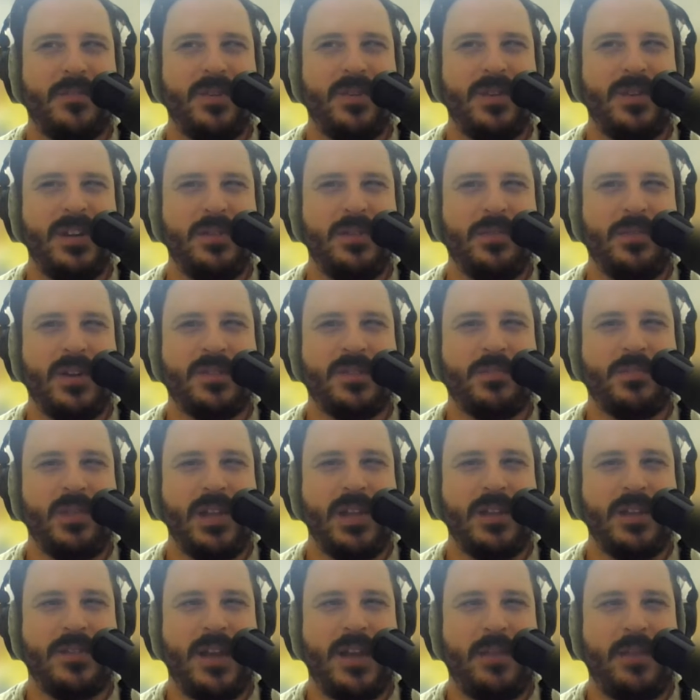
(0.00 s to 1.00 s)
You need to press
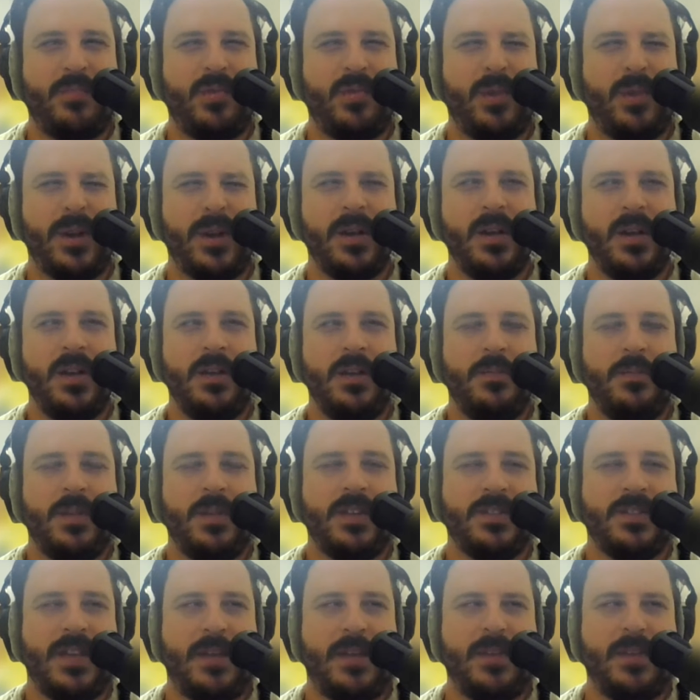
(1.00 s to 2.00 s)
play at that point
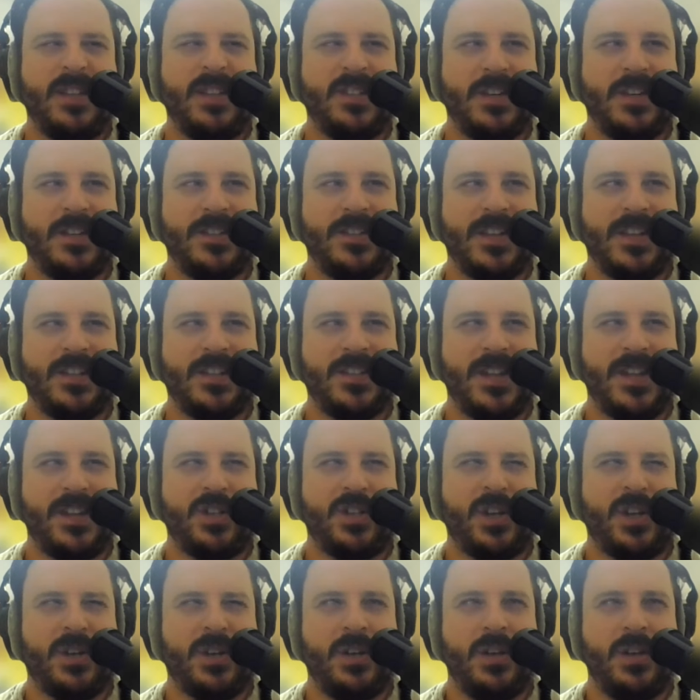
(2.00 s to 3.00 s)
because that means it is a
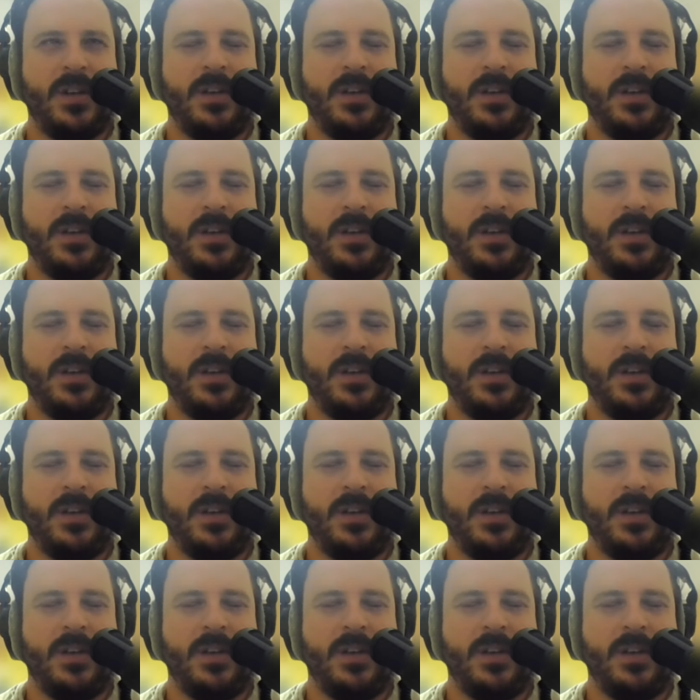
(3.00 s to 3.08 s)
station.